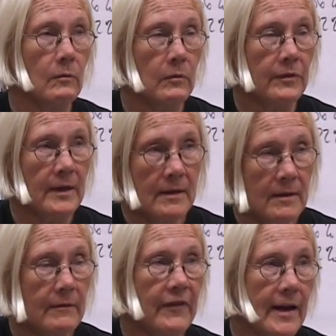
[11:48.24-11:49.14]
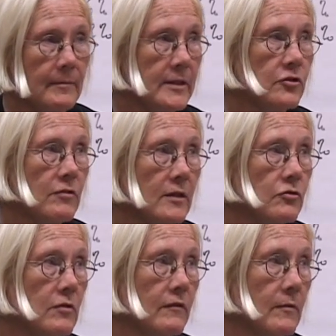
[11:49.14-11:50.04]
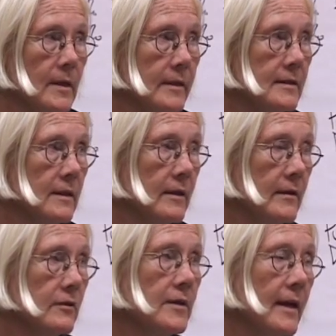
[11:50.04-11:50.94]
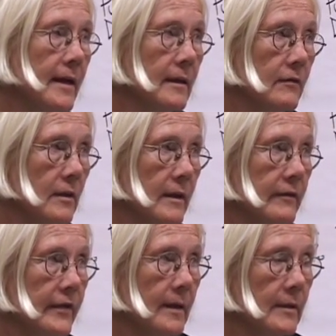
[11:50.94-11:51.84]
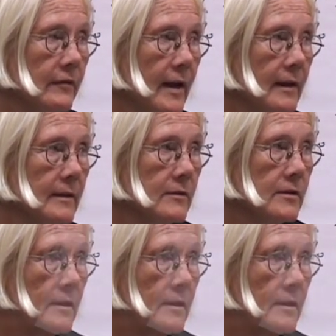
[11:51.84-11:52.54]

Within the family structure of the military, there's a heck of a lot of family violence.